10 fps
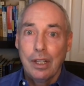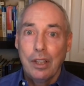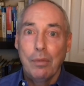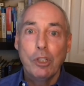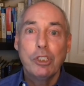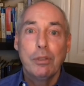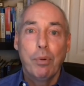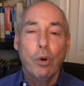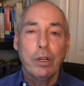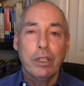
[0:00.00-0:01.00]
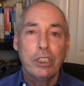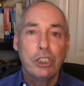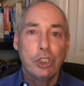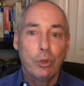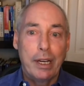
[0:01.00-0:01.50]
the most important
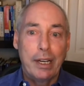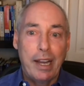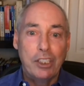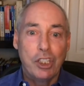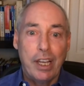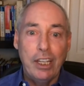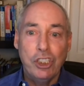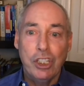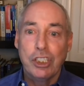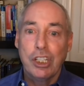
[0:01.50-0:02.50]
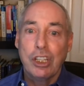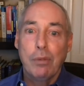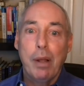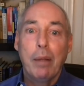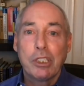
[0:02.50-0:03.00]
issues relating to education is that their
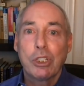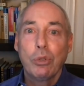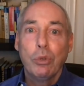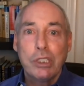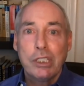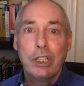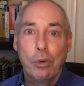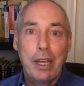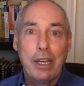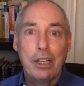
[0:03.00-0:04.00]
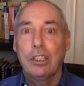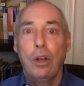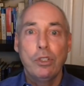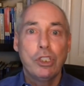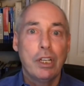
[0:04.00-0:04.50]
public schools had remained
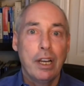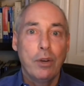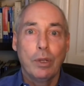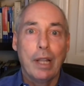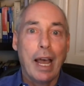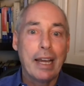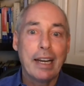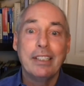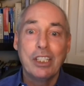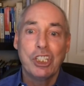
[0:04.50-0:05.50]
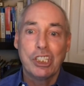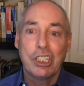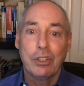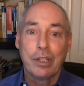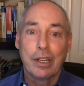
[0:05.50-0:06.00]
closed and had relied on distance
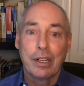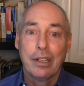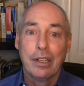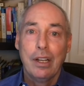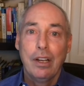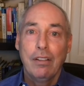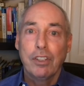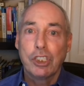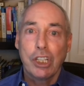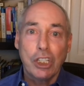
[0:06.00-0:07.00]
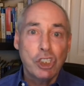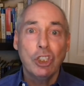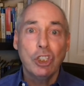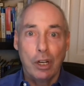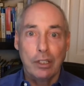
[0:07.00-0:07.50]
learning for such a
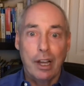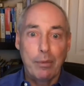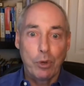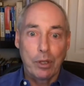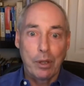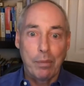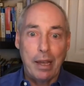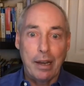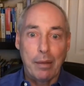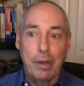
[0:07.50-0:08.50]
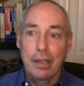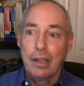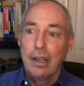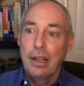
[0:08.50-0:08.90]
long time during the pandemic,